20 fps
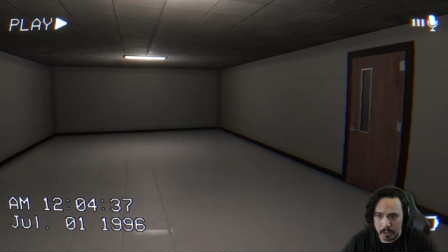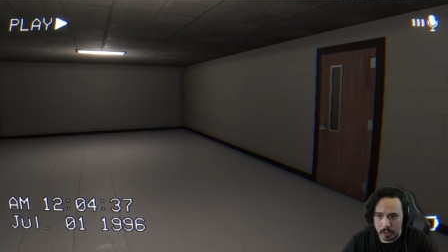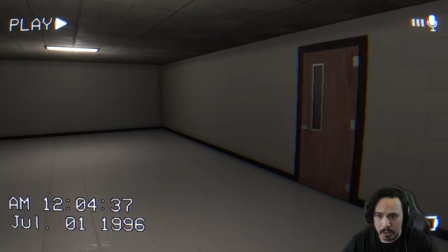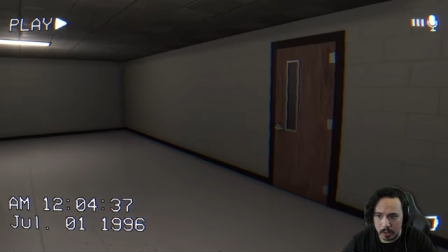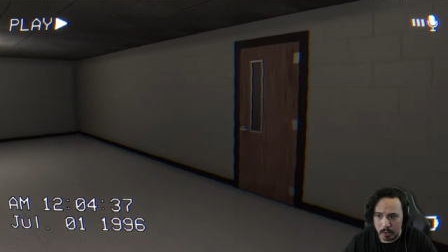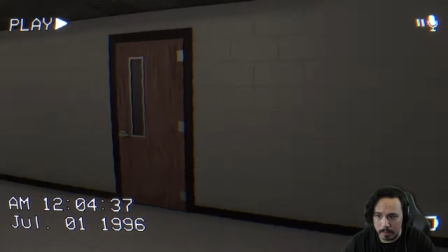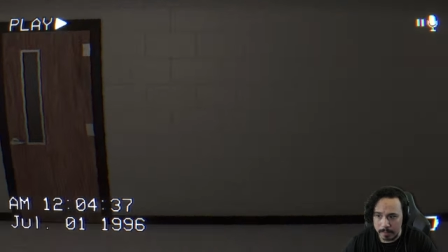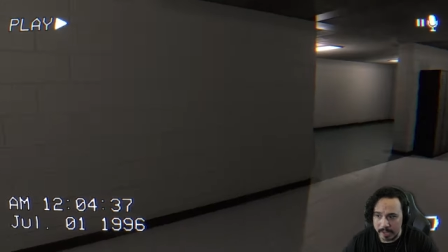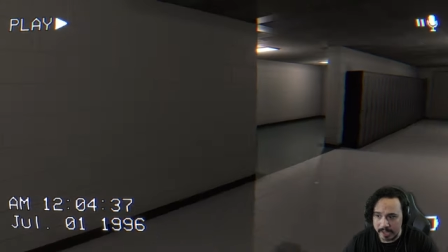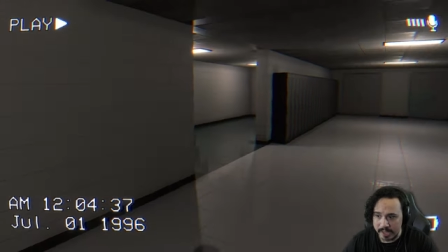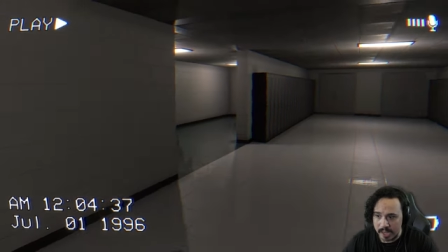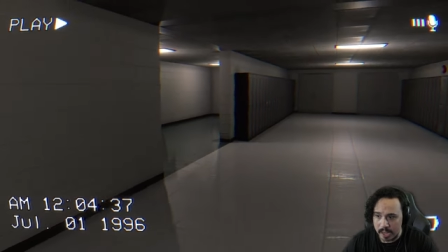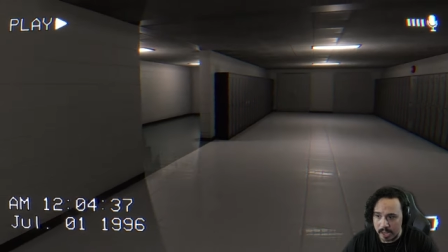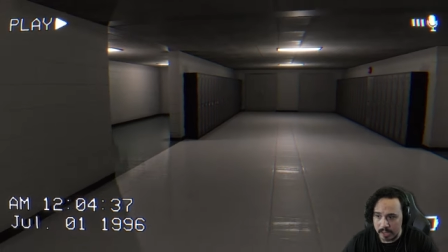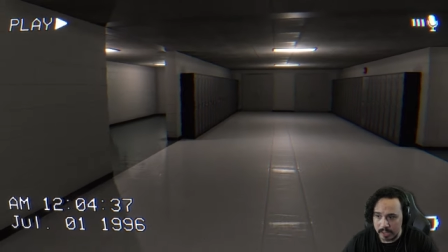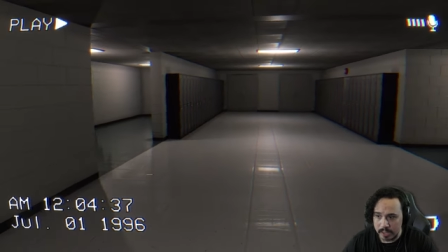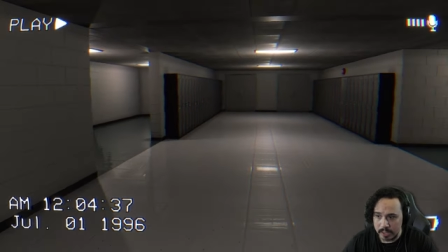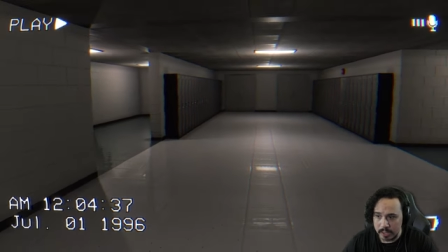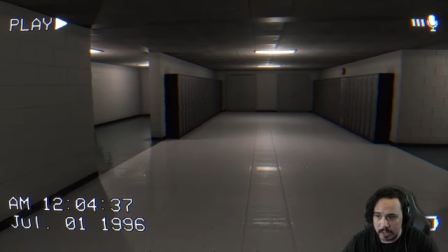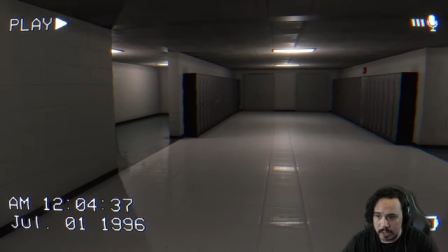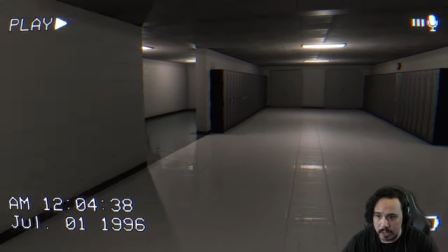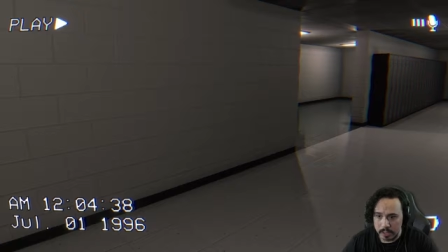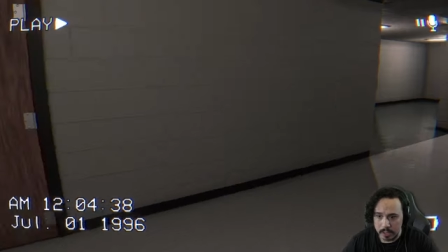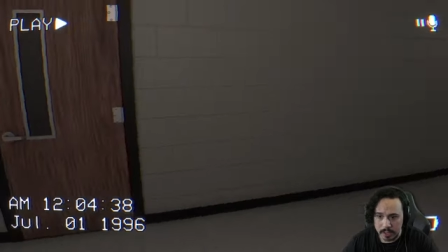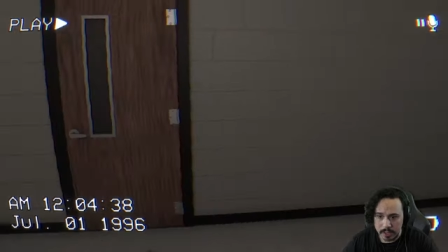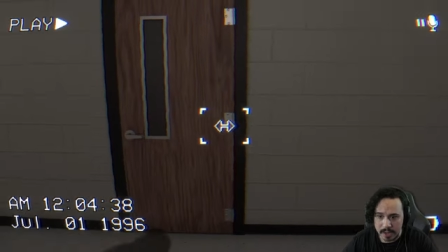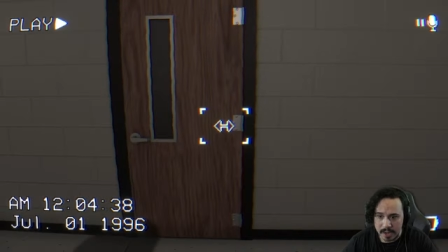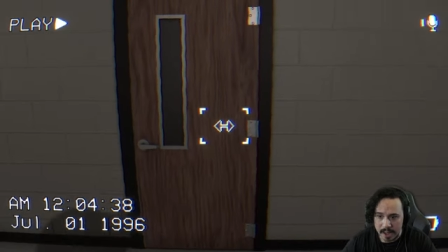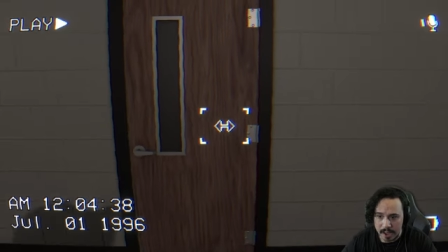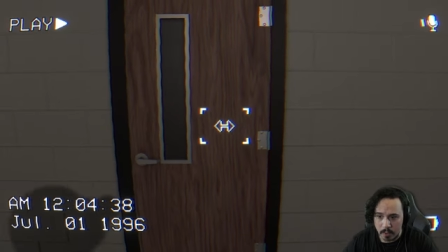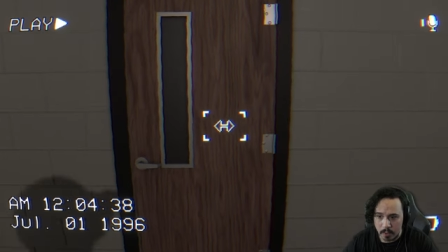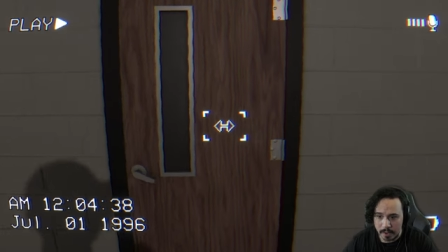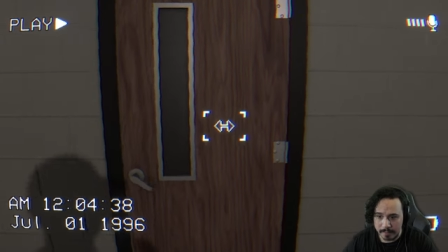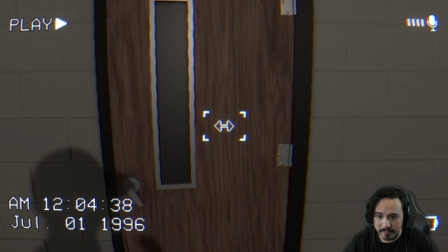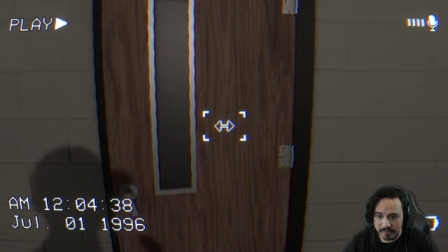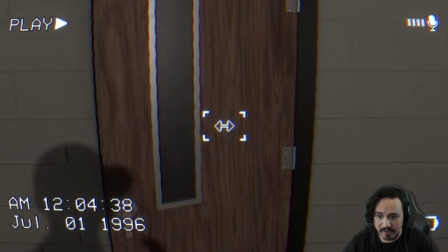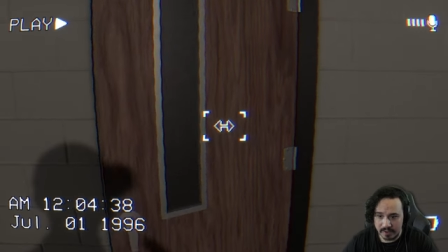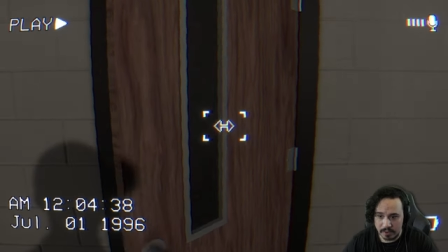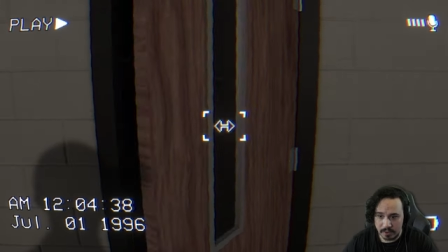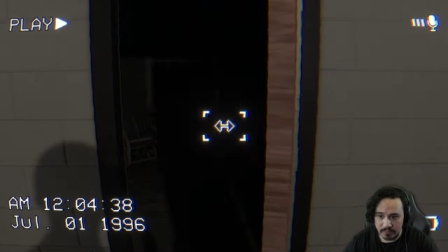Oh my god. Now
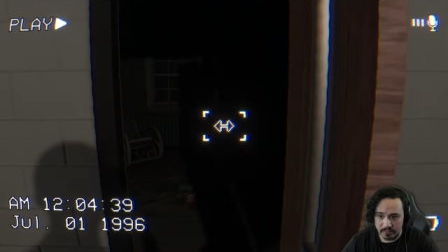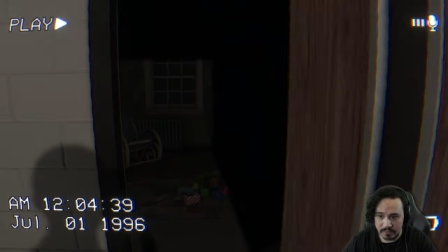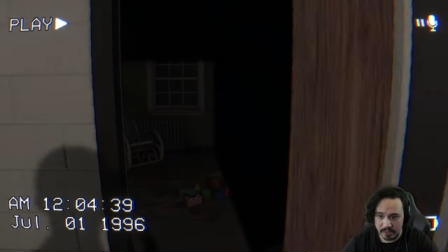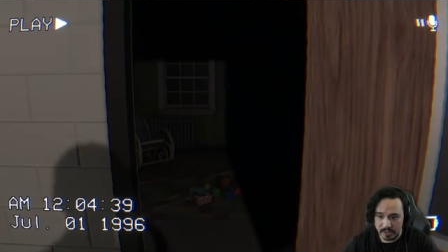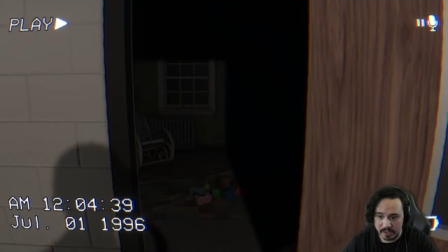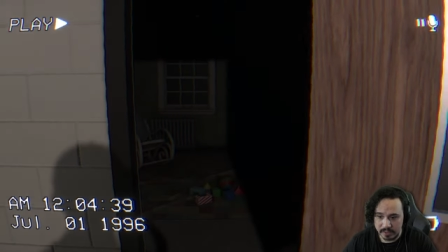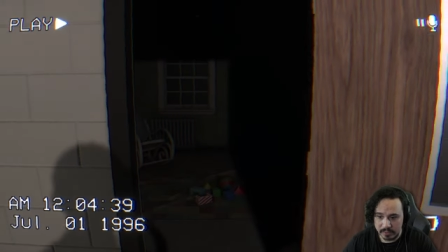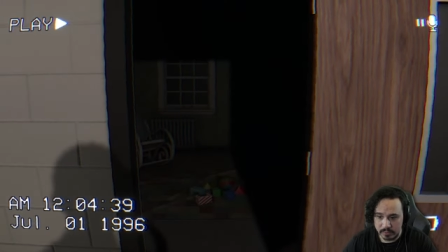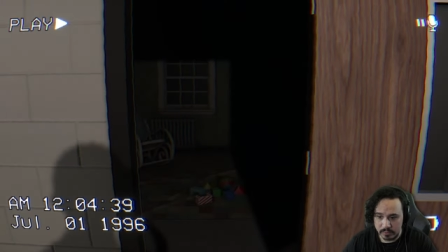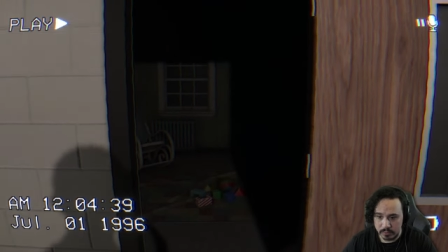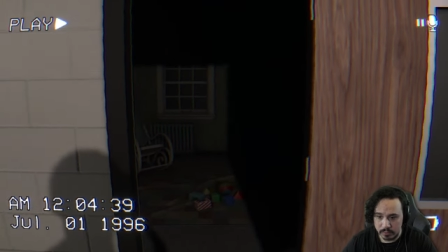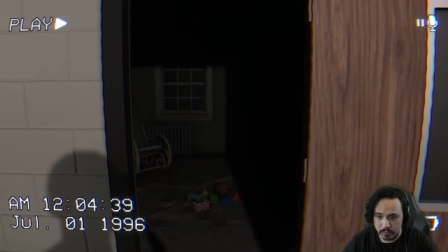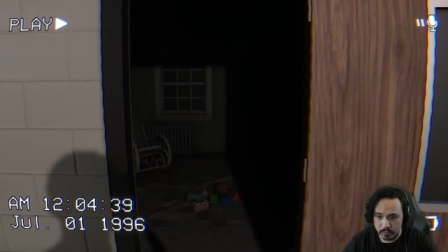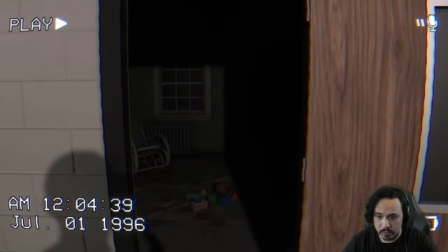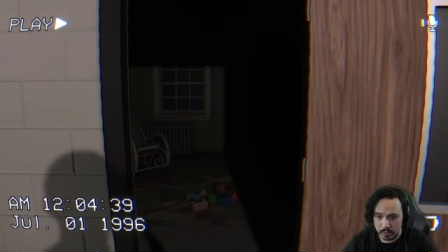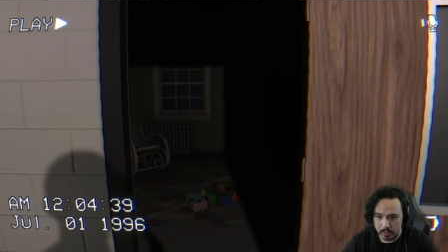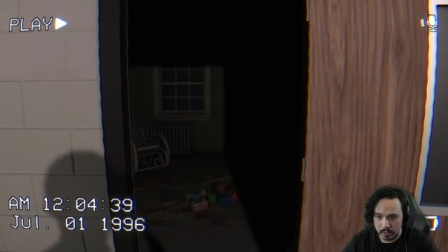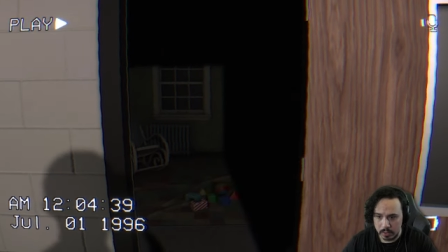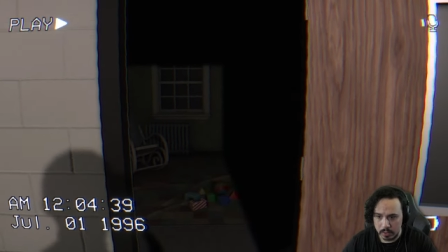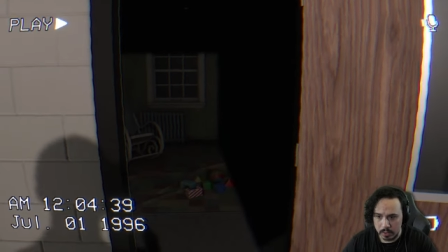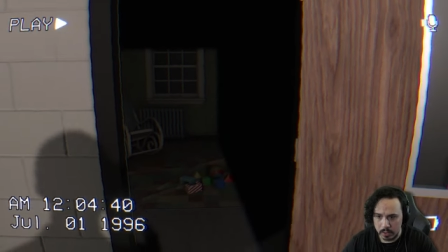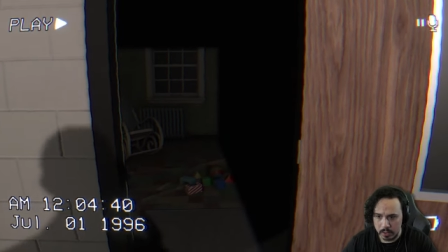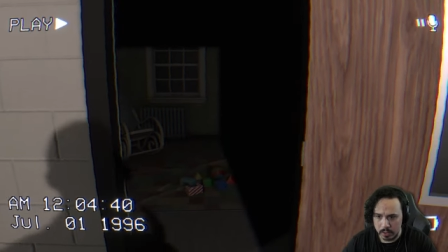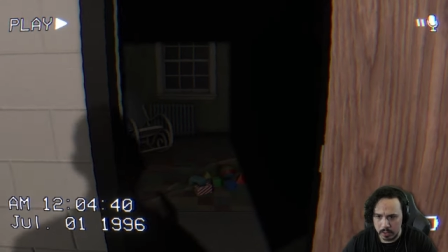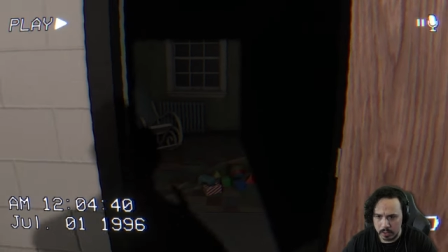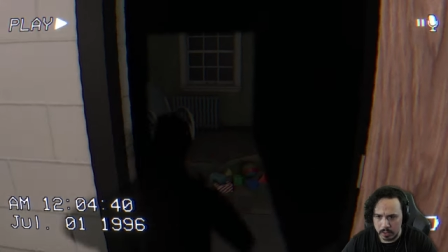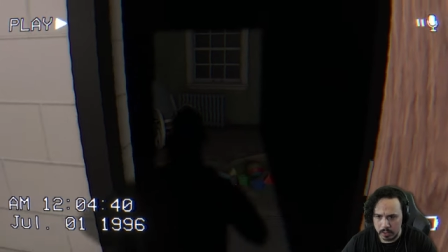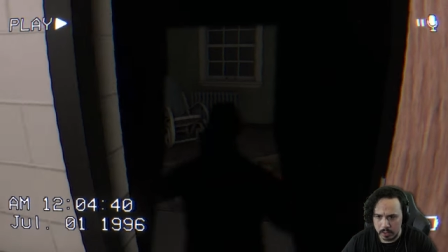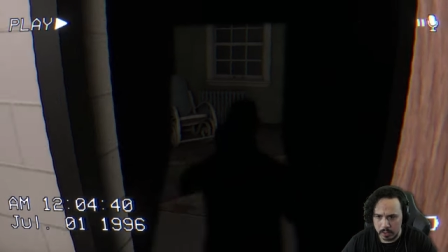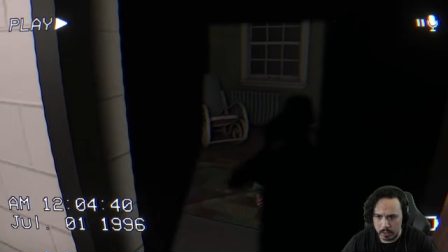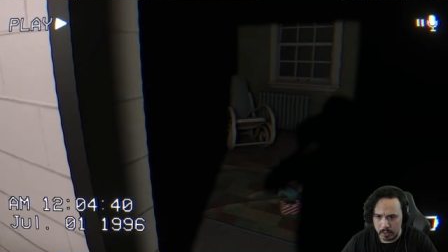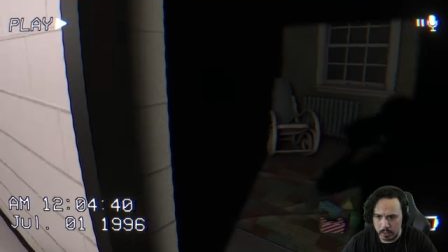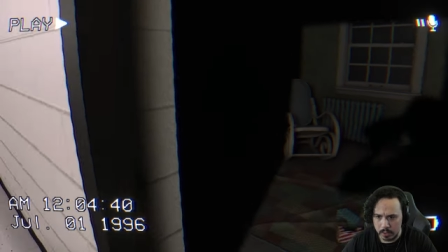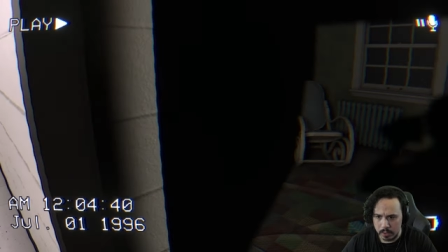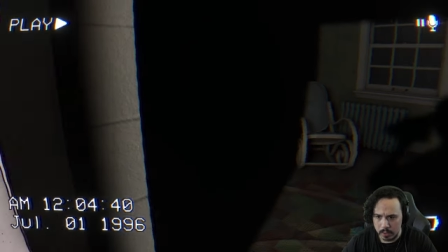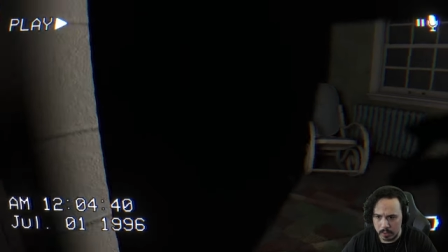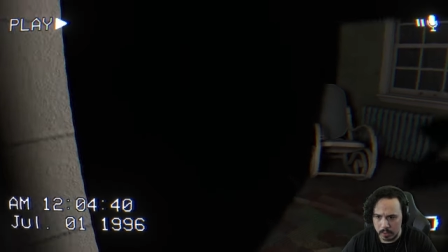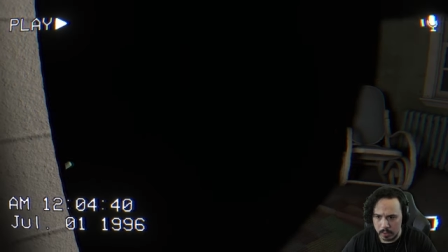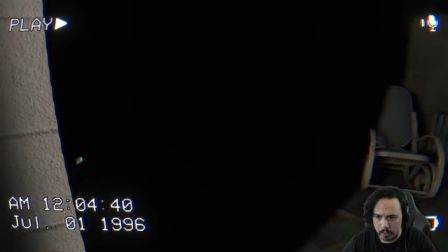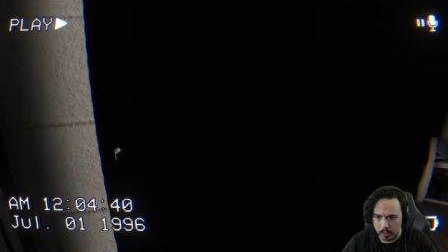I'm terrified, dude.
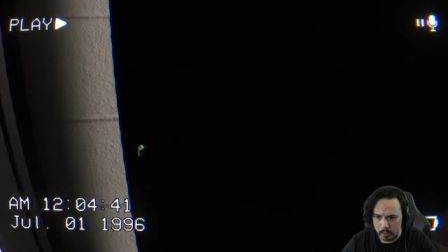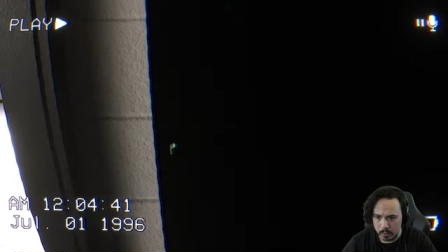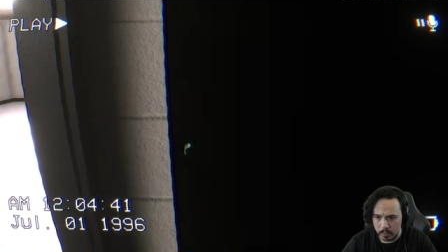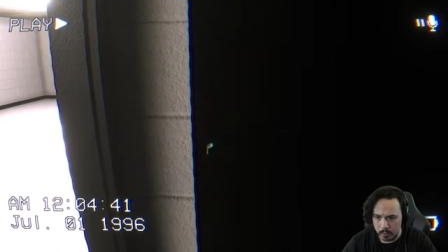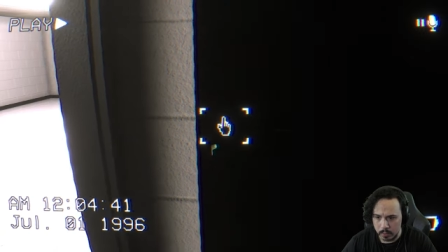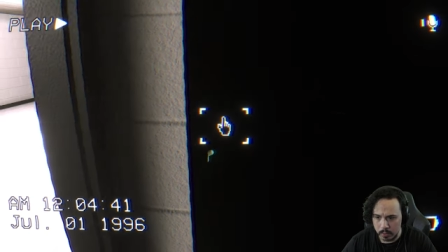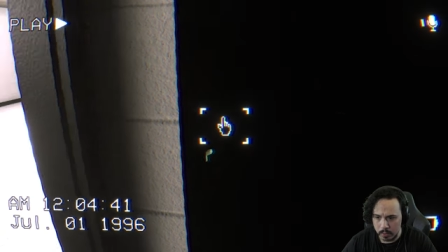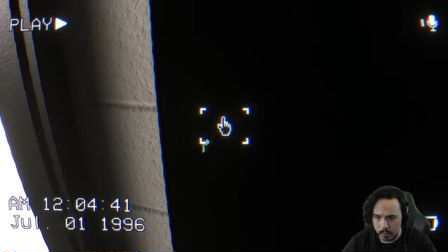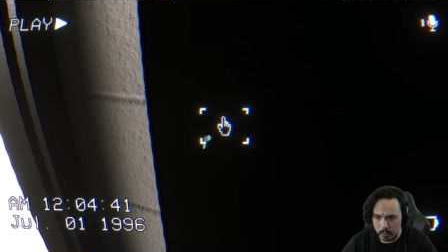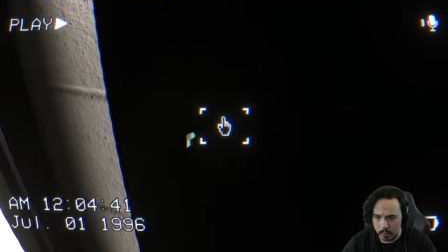Oh.